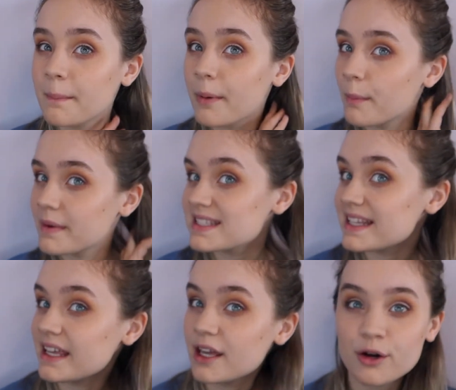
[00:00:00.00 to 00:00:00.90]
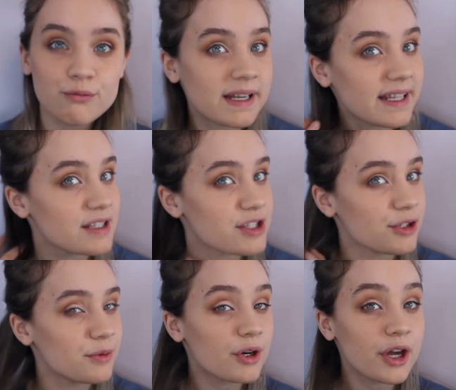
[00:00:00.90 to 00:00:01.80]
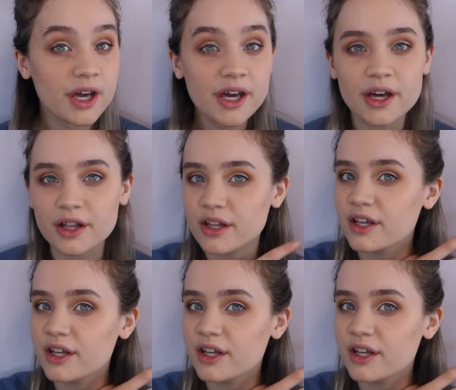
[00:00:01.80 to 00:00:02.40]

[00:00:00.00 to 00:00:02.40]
bottom bits here ready to curl.